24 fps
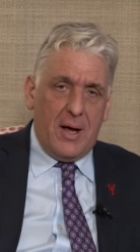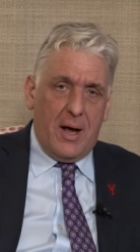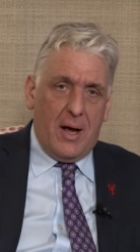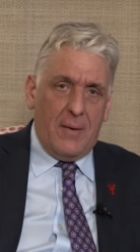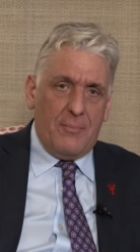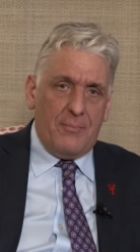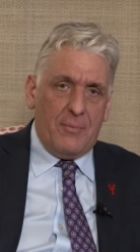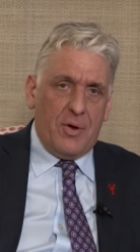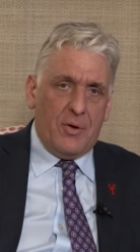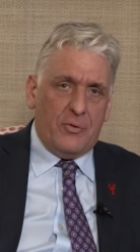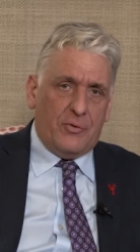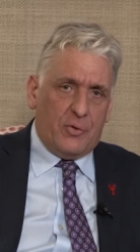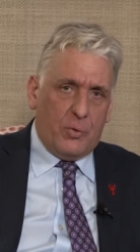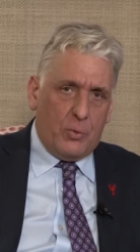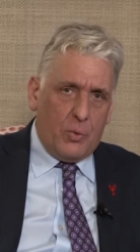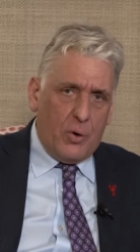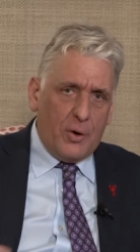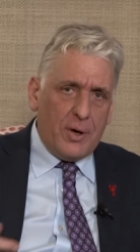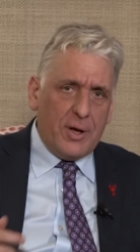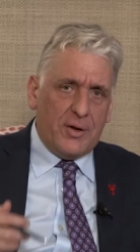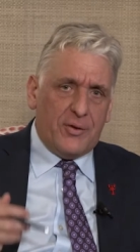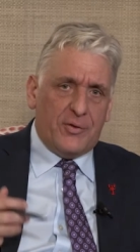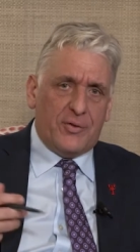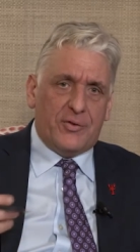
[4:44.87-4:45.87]
Um, to
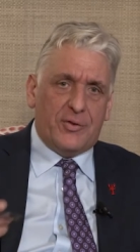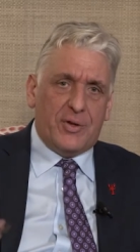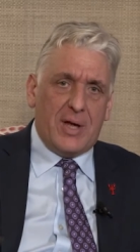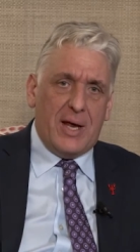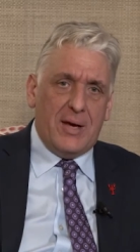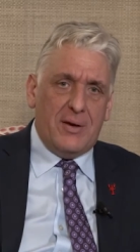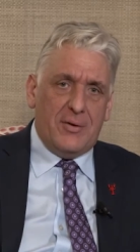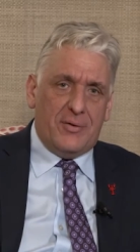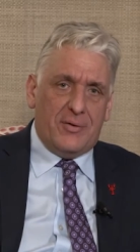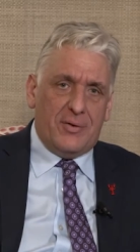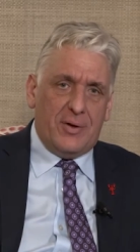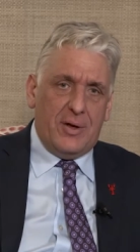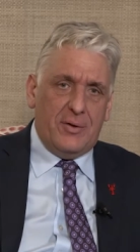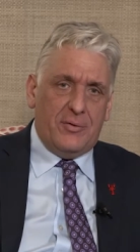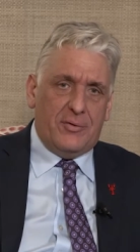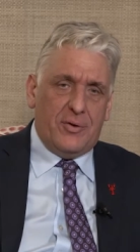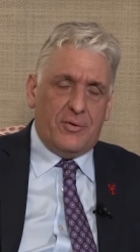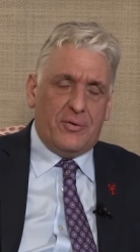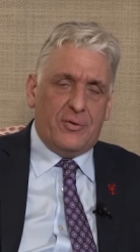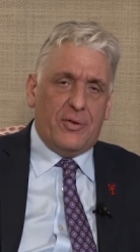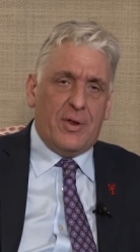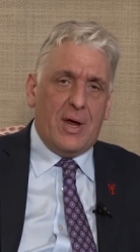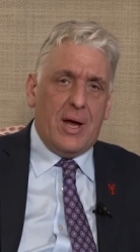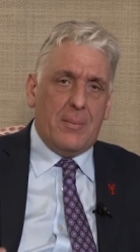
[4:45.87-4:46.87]
what extent
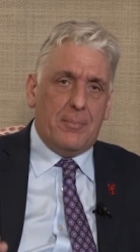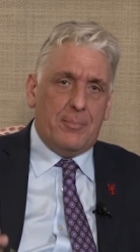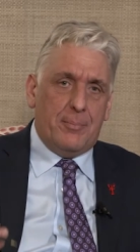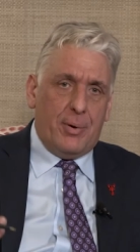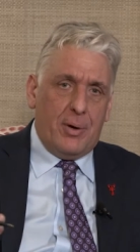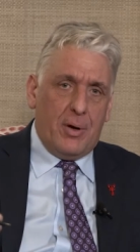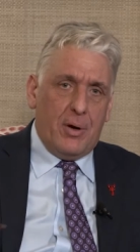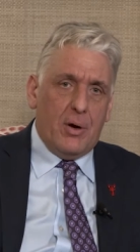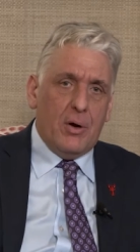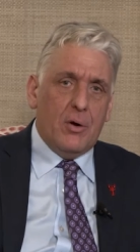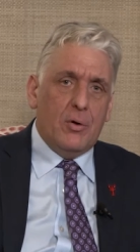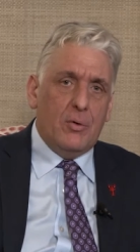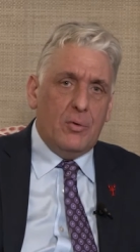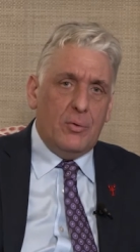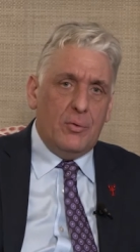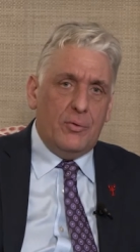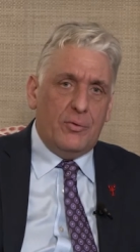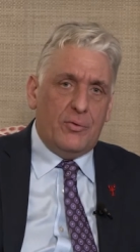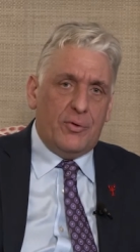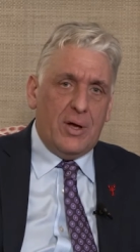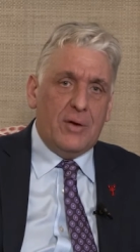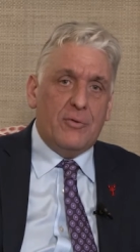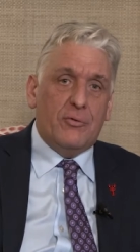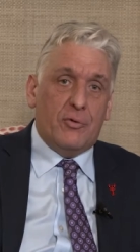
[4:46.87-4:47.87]
does that
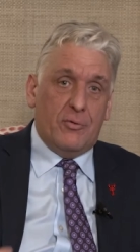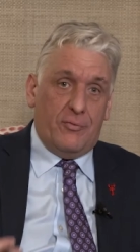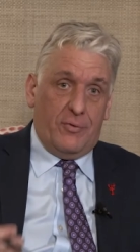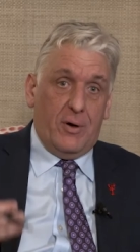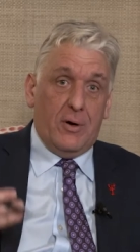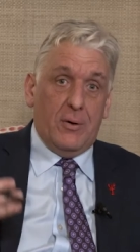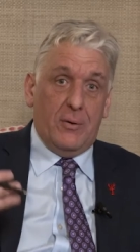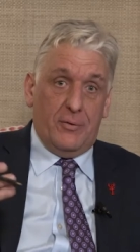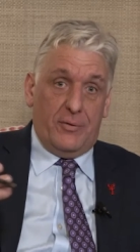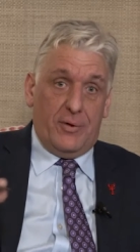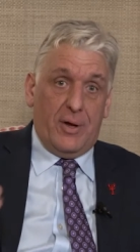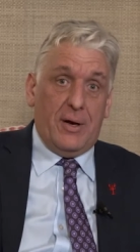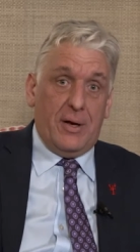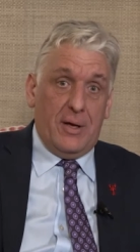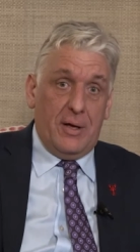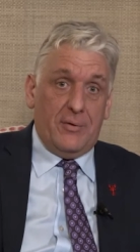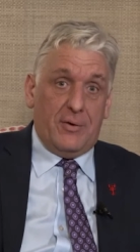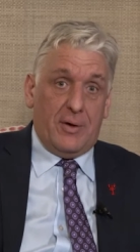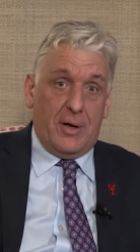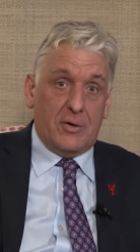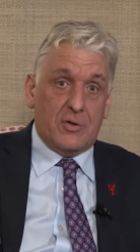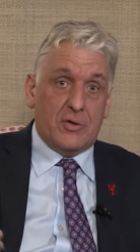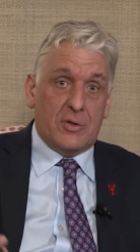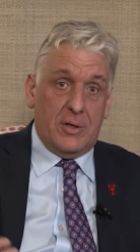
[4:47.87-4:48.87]
pose, insofar as that
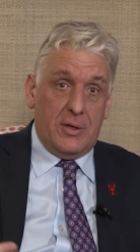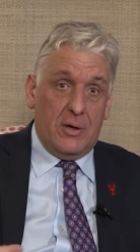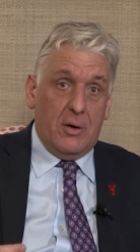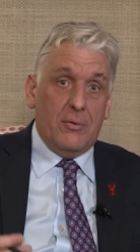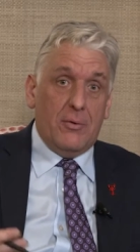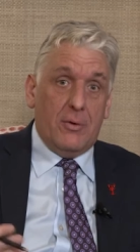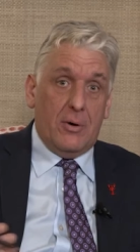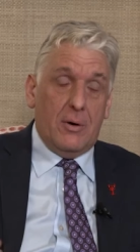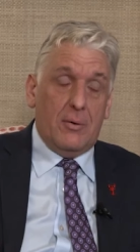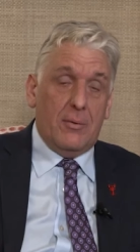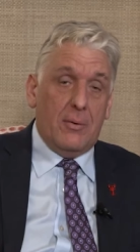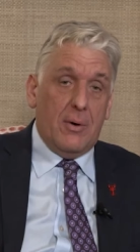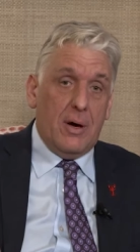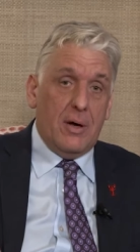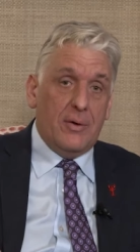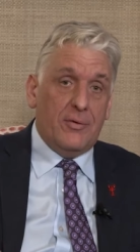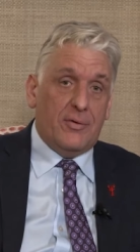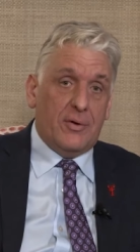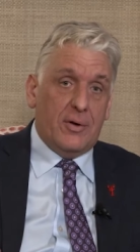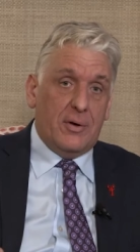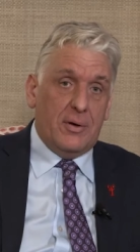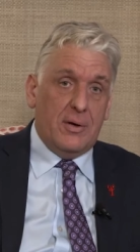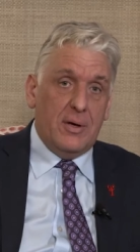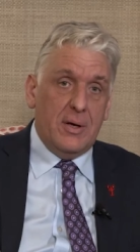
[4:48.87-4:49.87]
is actually on the
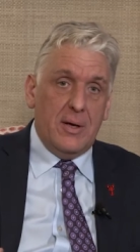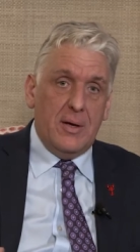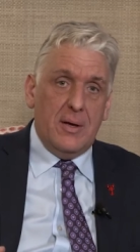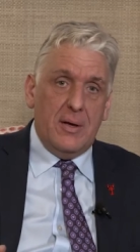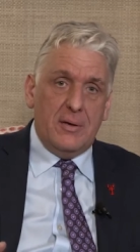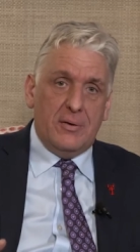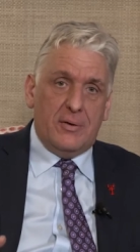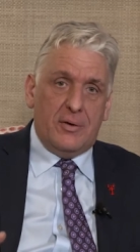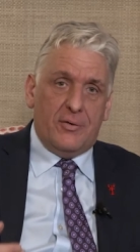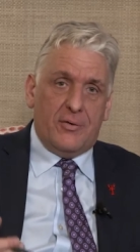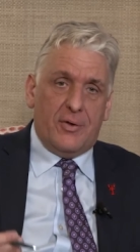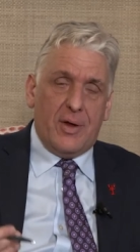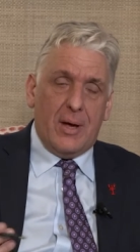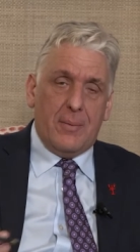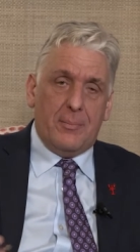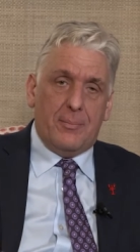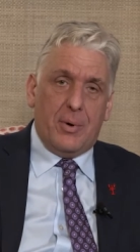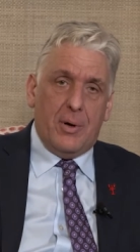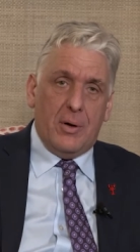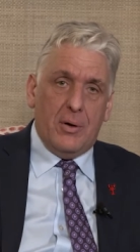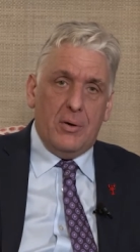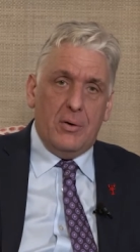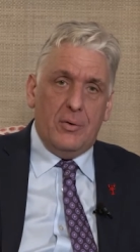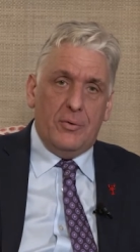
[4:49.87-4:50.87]
horizon, does that
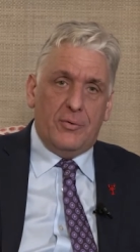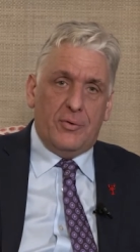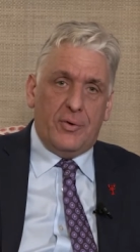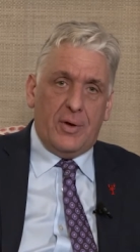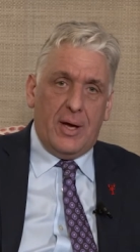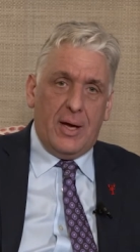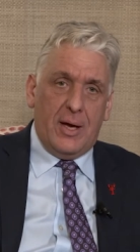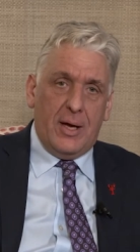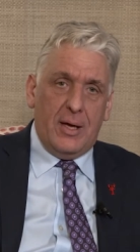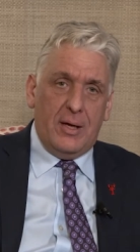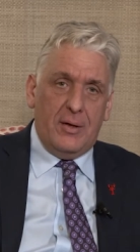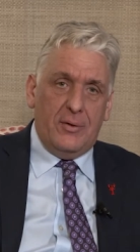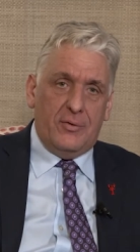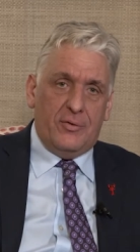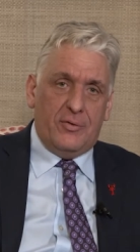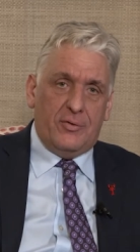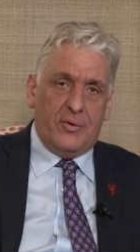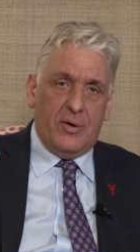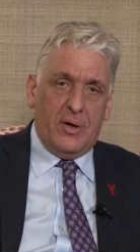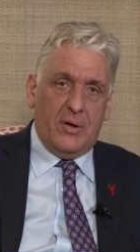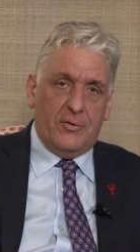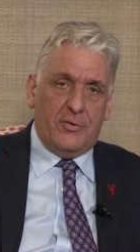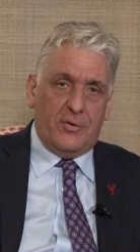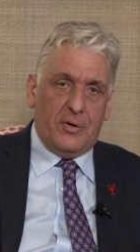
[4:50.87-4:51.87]
pose a,
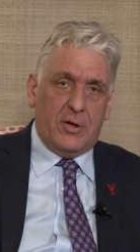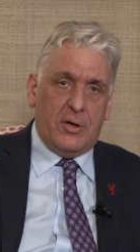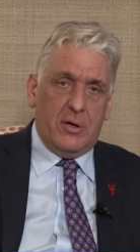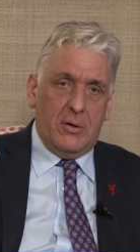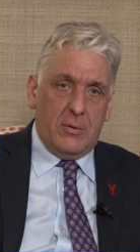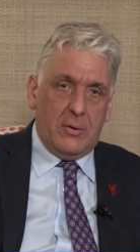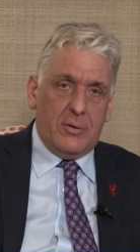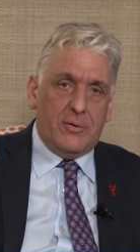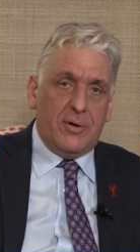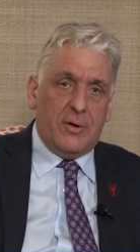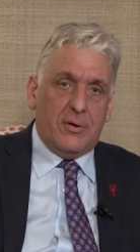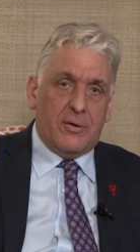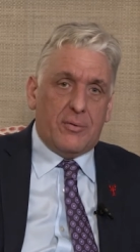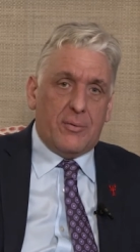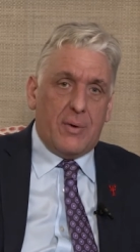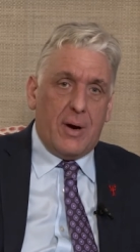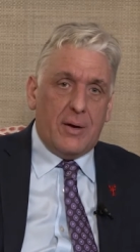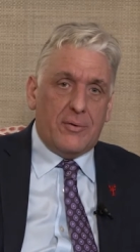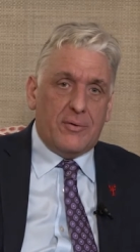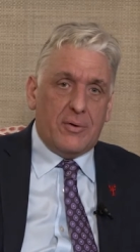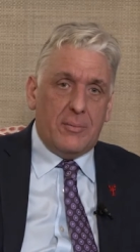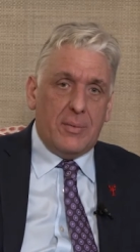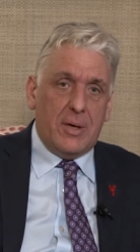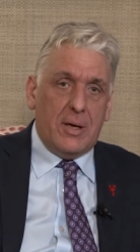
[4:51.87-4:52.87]
a security
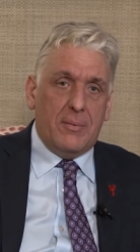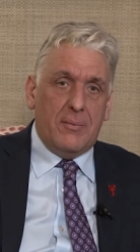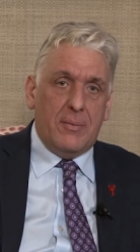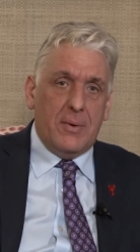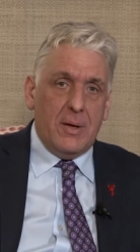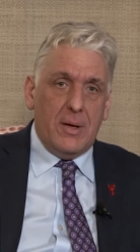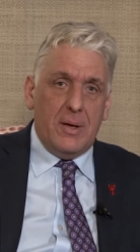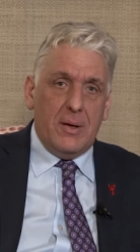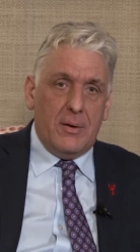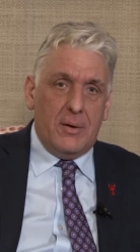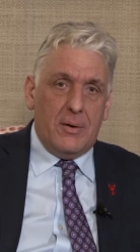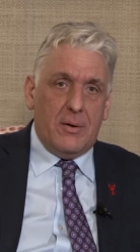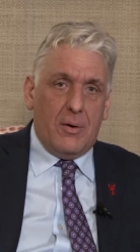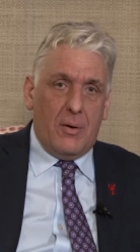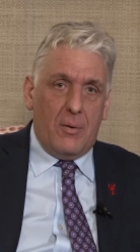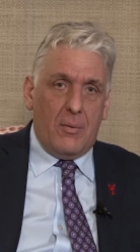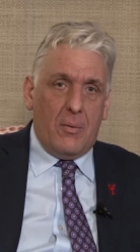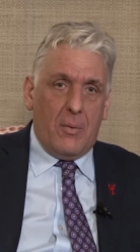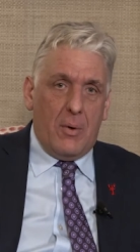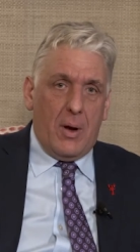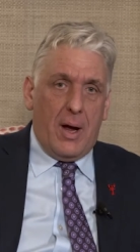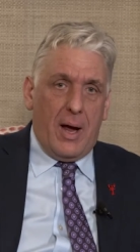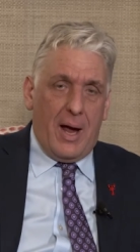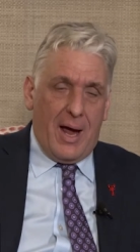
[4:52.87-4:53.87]
threat? I mean, you
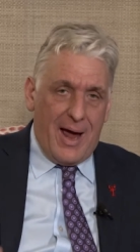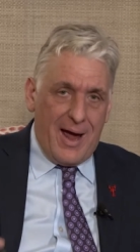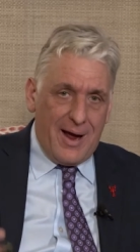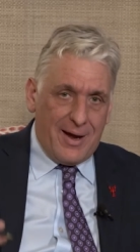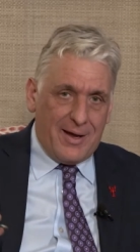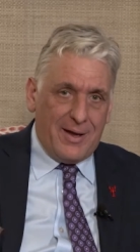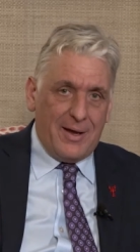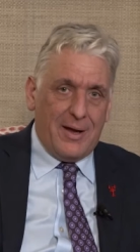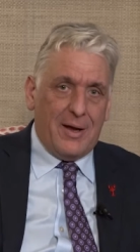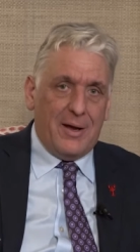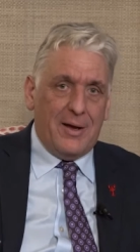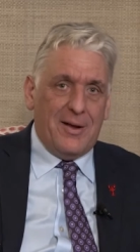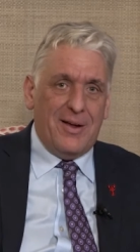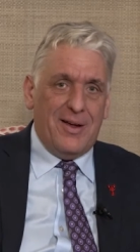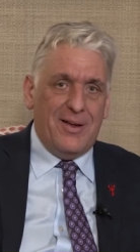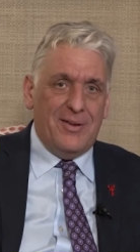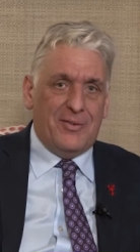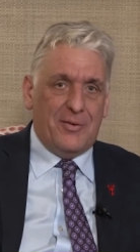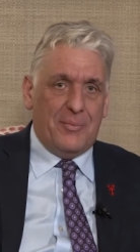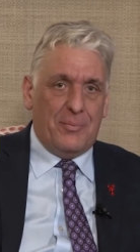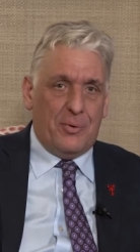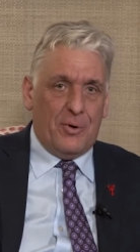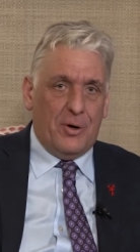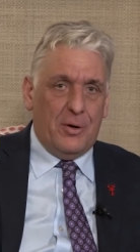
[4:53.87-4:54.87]
know, hacking
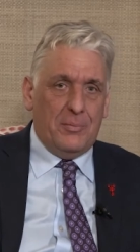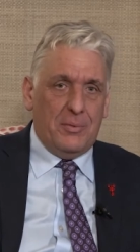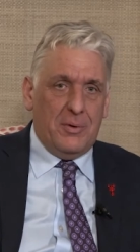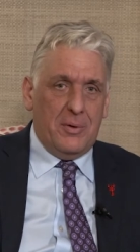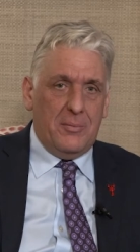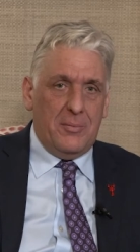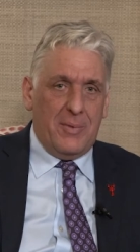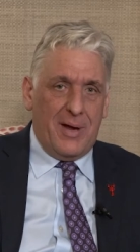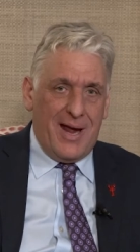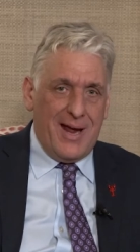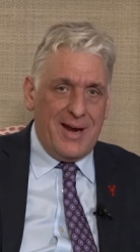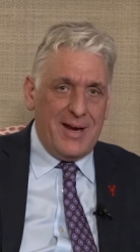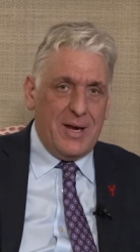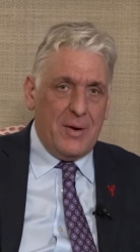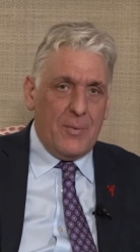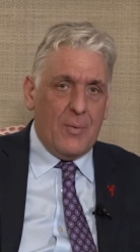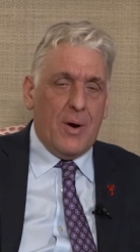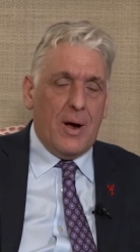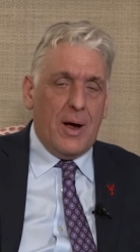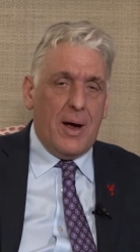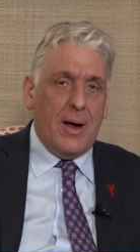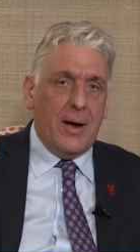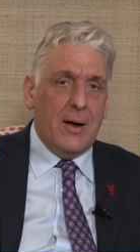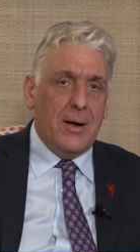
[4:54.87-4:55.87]
is a problem
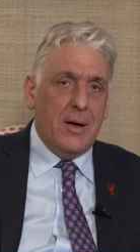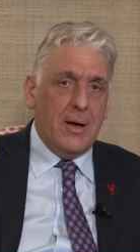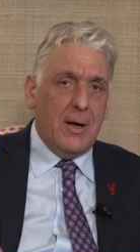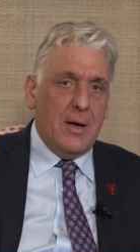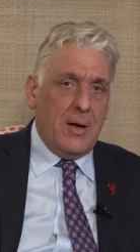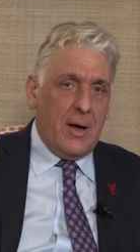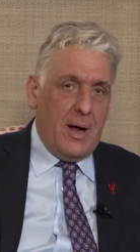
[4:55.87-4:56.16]
anywhere.